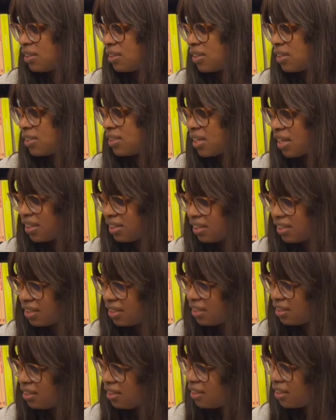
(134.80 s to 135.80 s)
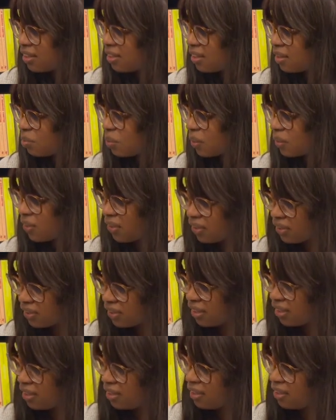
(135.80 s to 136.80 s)
identity,
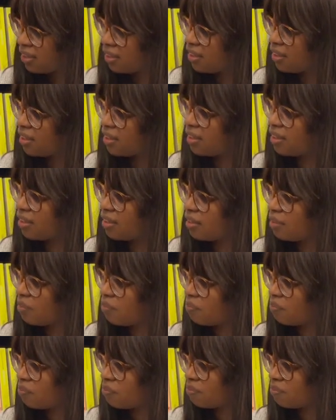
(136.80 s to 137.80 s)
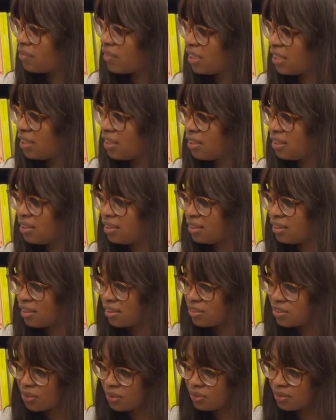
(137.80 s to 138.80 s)
belonging, um,
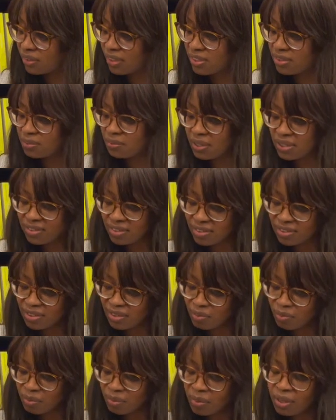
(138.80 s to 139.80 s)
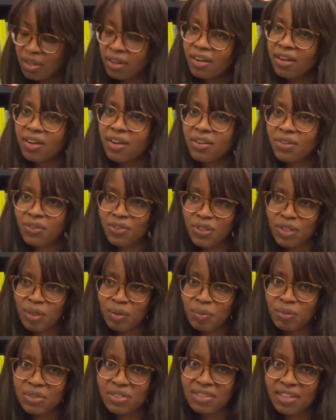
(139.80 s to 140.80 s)
internalized racism, are
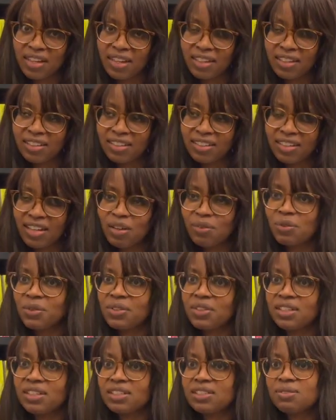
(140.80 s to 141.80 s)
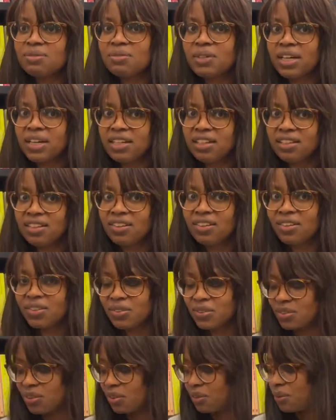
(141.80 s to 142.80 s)
themes that Everything's Fine
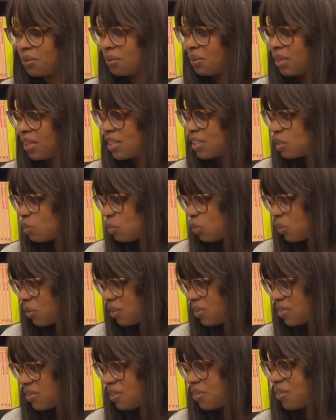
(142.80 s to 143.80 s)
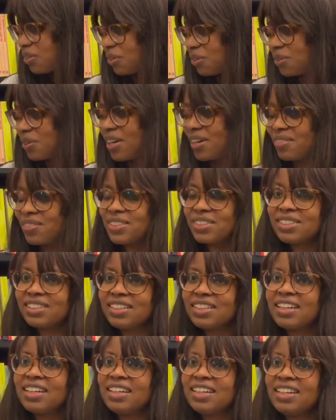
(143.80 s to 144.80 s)
also explores, although
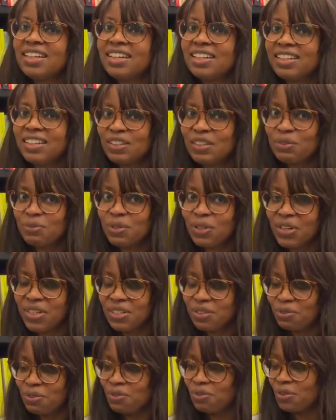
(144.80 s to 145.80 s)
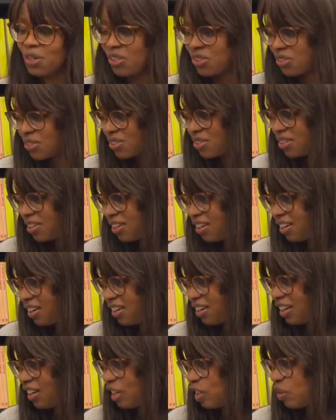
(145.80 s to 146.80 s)
obviously very different register
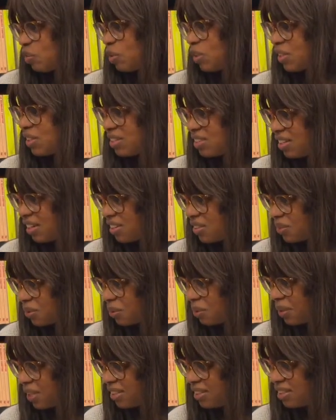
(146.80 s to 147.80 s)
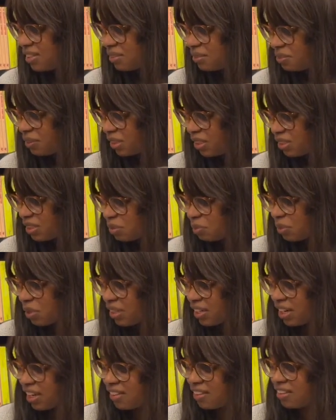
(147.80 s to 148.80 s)
um, and the stakes are quite different.
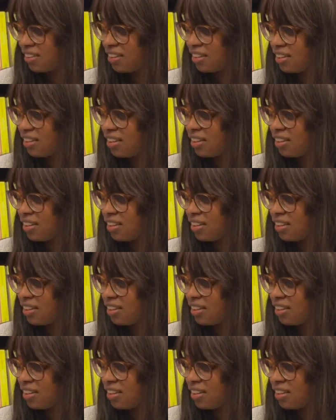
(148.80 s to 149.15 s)
But I think